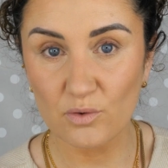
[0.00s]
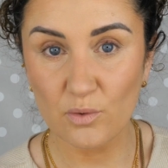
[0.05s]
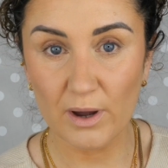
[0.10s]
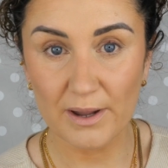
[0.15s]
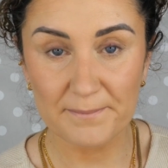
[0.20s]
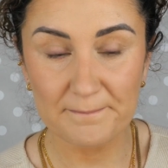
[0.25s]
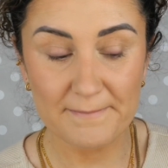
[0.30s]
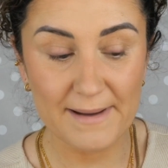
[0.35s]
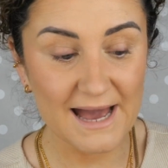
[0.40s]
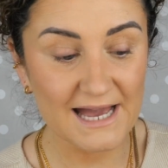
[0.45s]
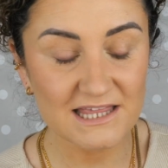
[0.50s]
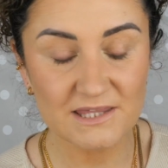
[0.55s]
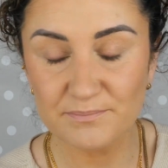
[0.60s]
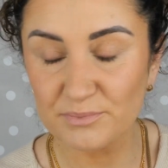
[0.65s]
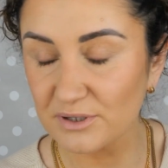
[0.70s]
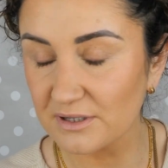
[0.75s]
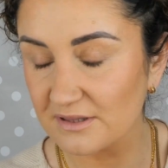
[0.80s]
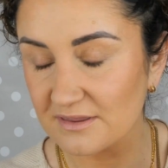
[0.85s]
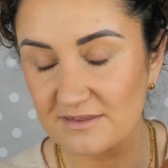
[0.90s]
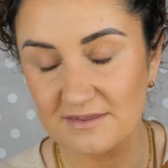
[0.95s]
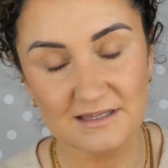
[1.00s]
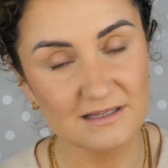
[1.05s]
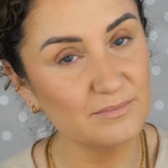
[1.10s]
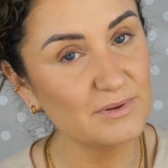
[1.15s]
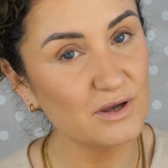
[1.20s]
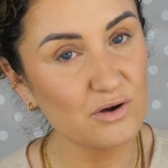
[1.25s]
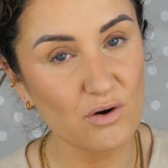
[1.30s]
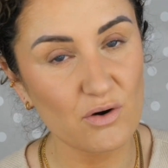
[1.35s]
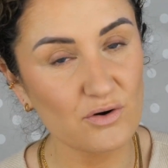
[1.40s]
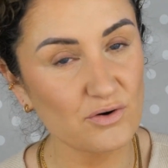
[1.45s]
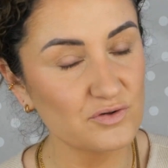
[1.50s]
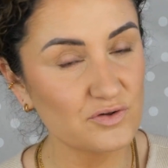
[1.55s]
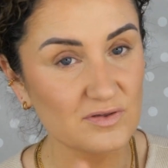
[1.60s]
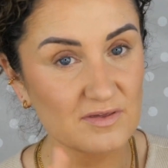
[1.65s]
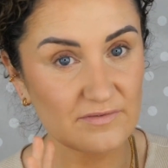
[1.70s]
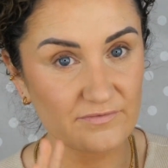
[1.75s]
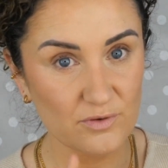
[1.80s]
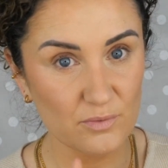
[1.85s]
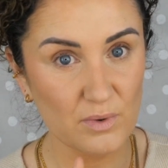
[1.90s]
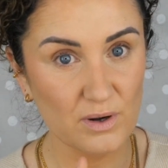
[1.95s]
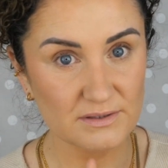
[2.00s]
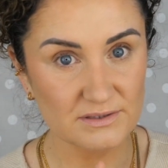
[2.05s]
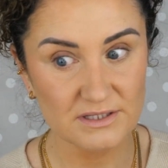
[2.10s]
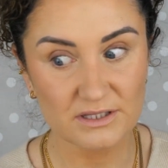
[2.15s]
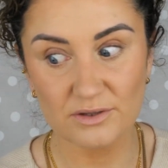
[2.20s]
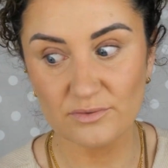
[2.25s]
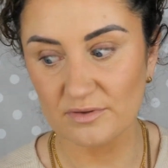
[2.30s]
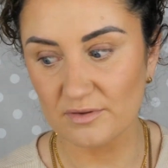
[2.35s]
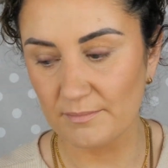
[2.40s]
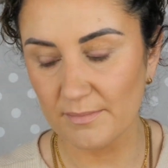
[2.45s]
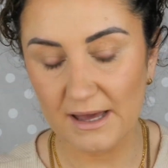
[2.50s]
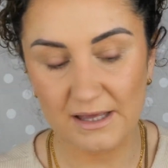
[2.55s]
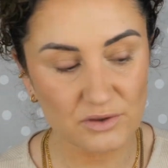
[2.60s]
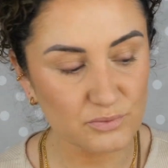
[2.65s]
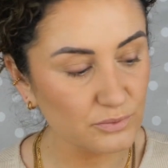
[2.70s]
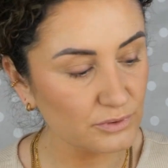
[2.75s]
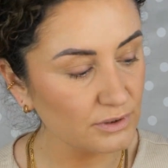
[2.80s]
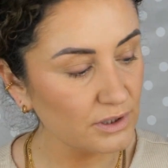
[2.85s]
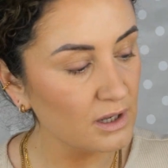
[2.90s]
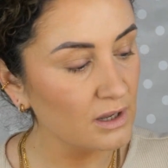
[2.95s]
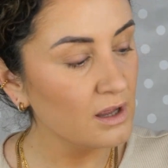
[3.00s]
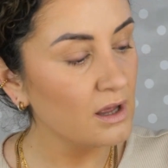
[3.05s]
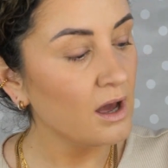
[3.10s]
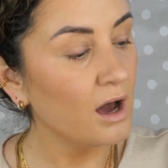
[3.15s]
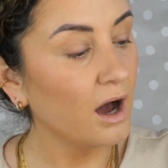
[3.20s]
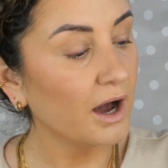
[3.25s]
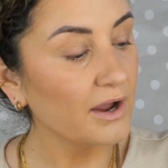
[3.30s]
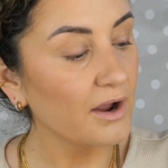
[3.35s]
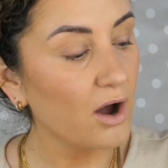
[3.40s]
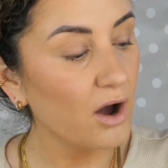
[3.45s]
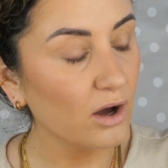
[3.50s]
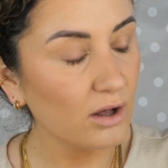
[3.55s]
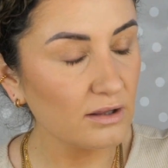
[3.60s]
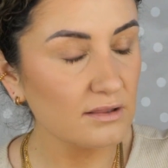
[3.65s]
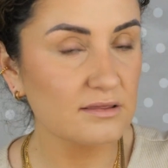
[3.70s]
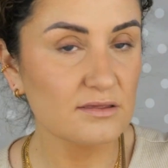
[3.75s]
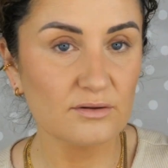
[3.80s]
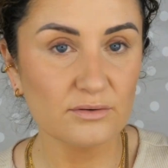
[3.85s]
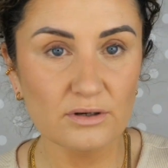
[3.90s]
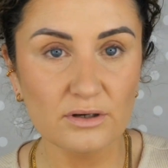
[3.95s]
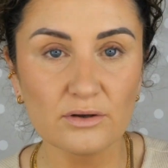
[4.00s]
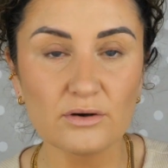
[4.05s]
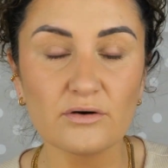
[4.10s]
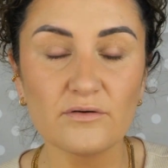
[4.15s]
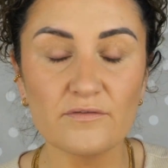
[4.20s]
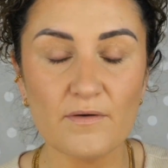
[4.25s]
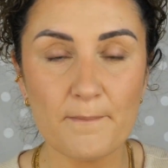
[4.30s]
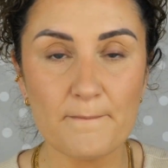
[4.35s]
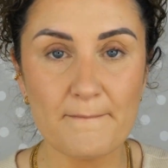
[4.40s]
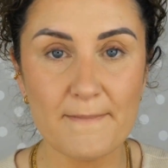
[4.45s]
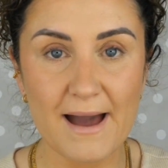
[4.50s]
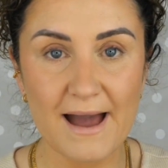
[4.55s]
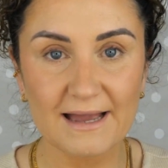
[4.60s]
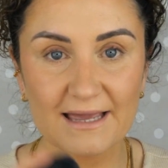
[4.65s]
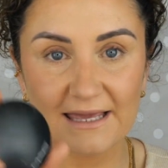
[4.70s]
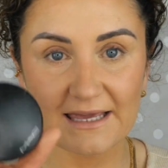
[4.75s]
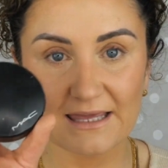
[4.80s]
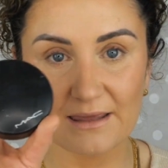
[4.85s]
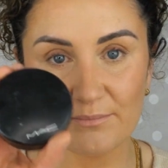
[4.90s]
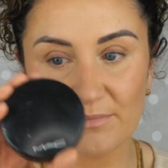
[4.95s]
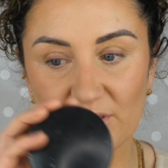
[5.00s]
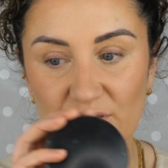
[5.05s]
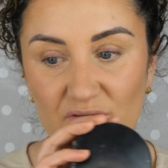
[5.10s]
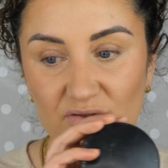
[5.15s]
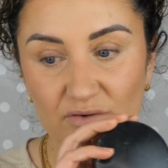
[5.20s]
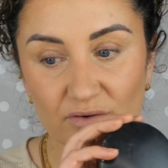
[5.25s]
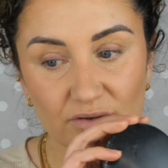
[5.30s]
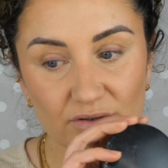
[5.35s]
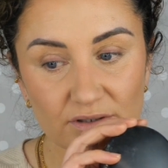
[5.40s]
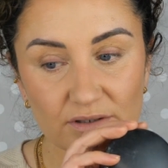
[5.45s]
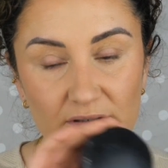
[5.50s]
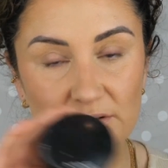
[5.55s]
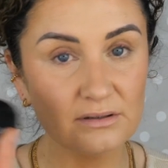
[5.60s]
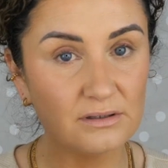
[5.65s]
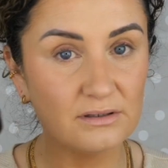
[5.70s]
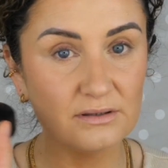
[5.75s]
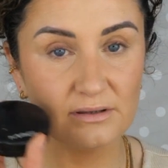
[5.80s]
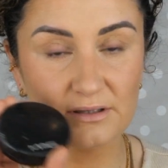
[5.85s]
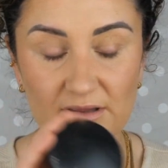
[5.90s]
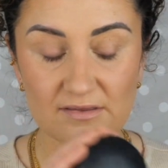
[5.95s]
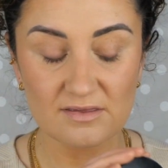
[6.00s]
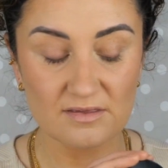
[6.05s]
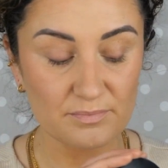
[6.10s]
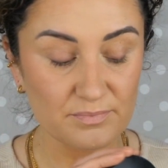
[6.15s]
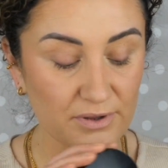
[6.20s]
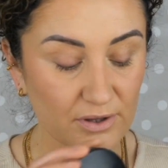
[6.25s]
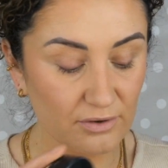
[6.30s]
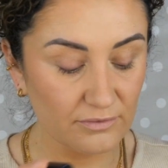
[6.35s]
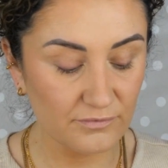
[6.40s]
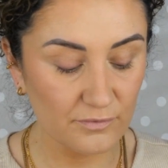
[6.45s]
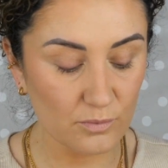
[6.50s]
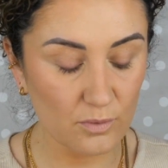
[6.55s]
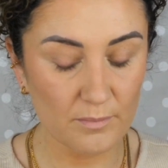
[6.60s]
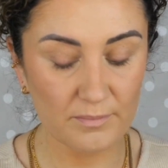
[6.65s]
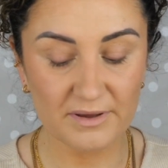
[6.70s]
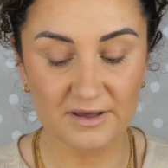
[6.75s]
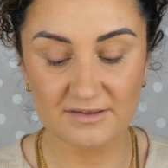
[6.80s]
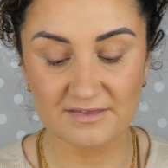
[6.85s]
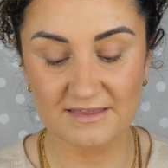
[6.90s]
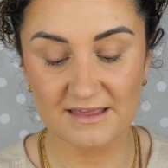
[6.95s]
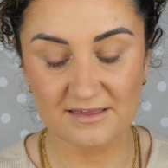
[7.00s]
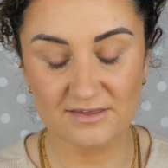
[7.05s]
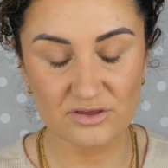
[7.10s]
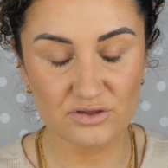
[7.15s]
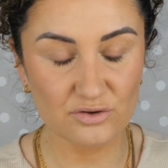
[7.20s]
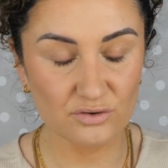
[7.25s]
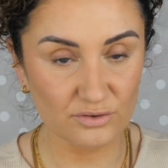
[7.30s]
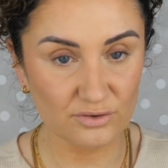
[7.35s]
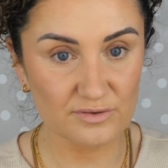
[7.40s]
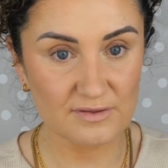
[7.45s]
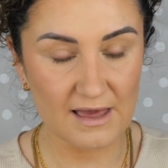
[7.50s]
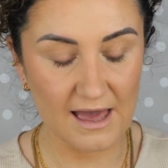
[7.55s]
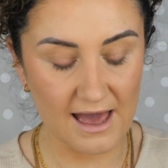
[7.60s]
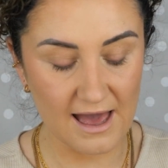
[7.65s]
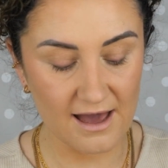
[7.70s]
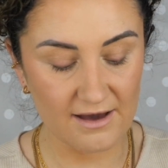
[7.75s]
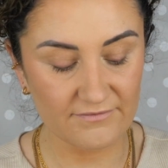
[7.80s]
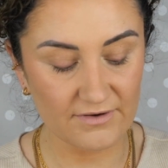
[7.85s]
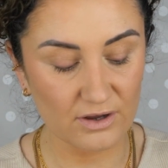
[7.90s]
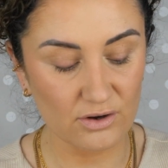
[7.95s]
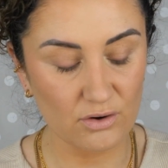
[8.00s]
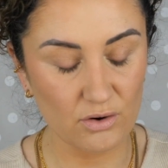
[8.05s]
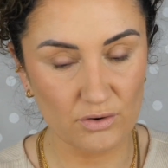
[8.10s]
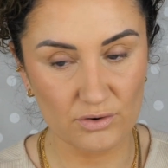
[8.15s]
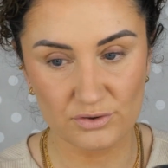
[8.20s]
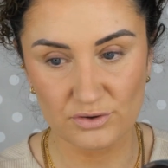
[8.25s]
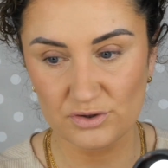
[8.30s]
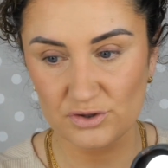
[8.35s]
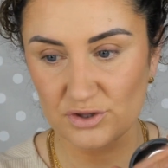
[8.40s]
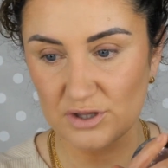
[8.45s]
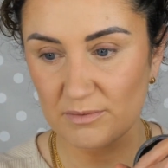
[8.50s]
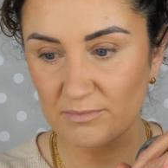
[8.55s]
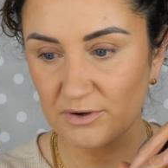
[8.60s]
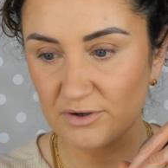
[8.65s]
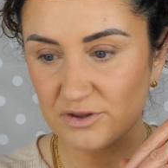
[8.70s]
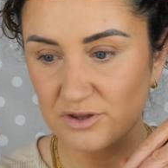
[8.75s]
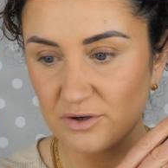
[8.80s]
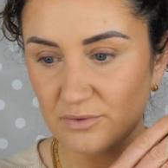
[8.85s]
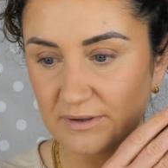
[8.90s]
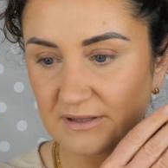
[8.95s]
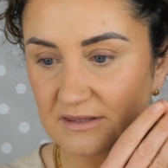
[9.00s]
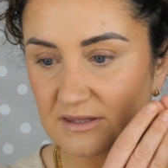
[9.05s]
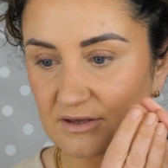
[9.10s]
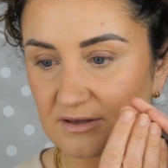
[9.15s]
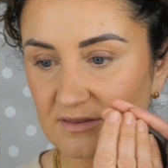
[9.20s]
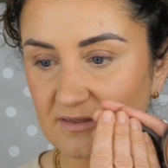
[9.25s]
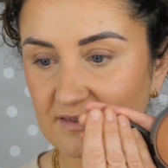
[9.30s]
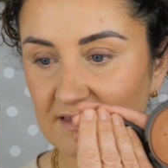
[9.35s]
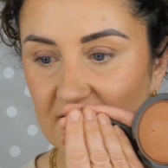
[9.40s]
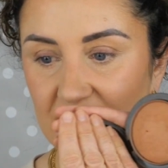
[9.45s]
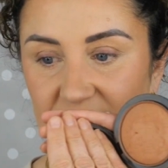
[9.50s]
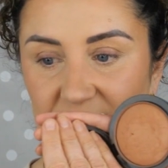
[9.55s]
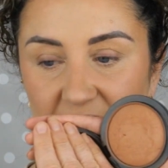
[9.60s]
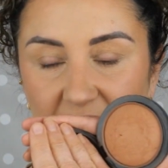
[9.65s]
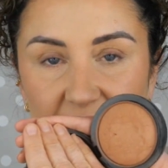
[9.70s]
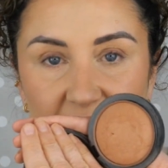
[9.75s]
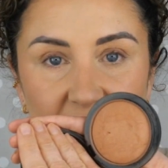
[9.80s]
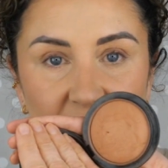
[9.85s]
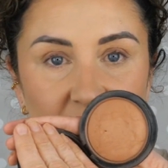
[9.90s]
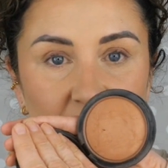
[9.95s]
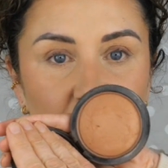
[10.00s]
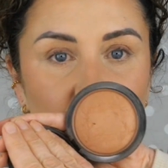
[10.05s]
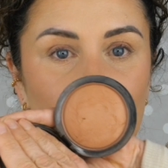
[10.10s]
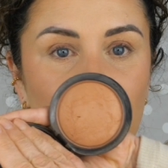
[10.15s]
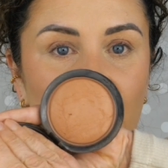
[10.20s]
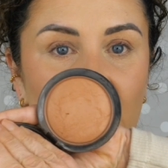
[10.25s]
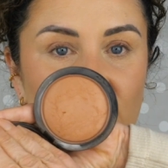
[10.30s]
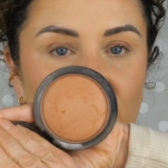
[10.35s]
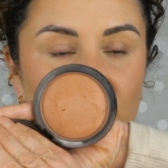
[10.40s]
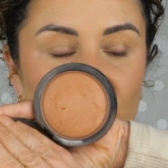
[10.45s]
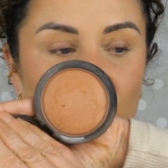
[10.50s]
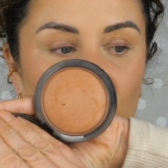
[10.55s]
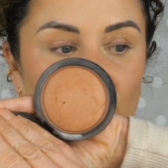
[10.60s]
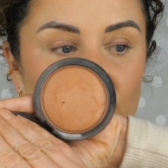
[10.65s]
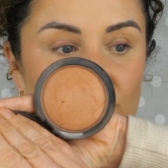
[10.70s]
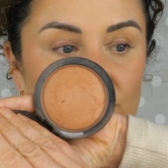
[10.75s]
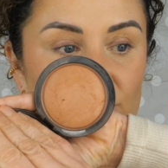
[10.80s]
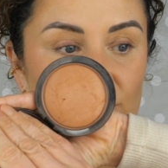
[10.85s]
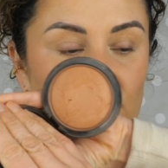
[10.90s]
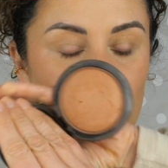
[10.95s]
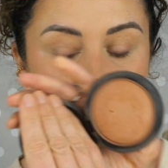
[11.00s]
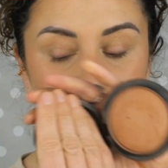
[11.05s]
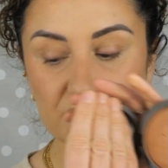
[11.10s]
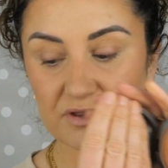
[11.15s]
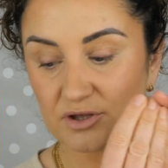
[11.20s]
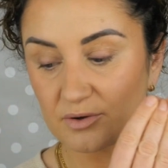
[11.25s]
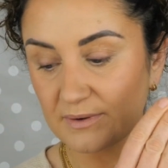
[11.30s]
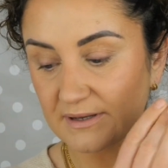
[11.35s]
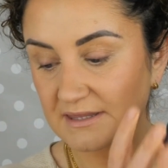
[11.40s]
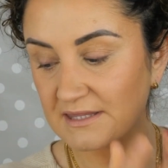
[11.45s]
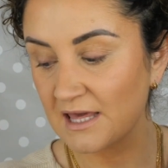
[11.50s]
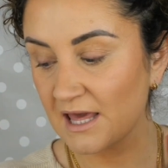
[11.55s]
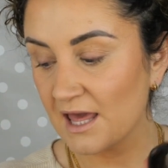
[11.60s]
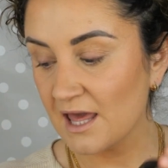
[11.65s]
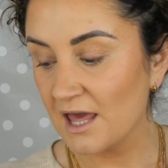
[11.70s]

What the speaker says: quite matte, but it'd still be gorgeous if you want to use a matte one. I also love MAC Gimme Sun. This is a beautiful one because this does have a gorgeous shimmer to it. You can see it there, has a gorgeous shimmer to it.